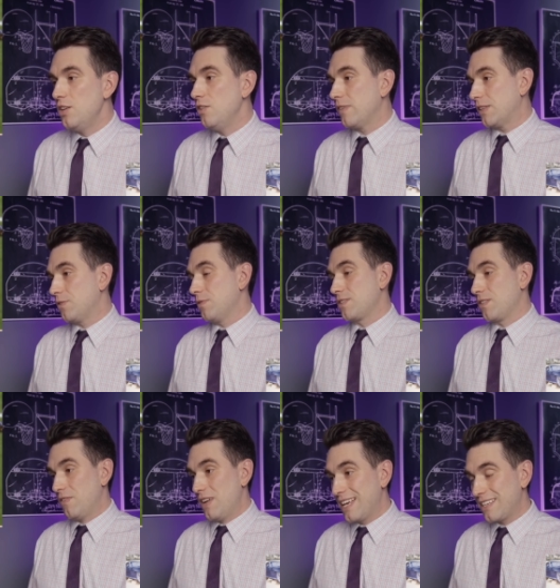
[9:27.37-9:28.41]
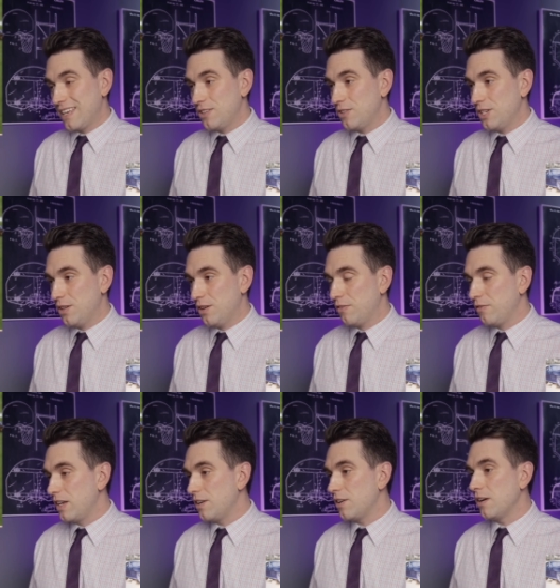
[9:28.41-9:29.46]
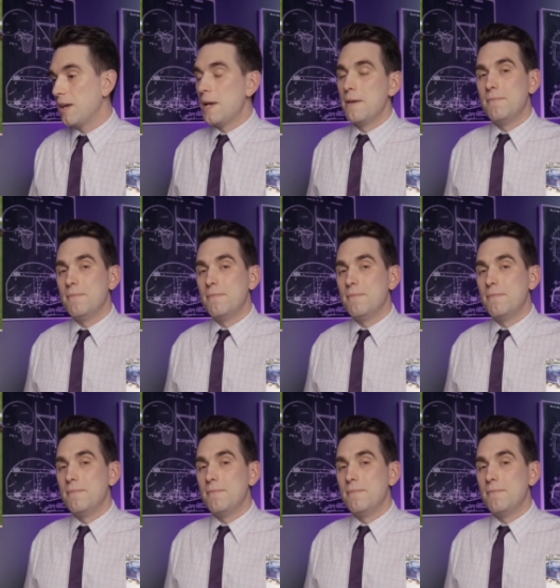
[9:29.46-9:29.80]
You've got the risk of neck injury to the defender.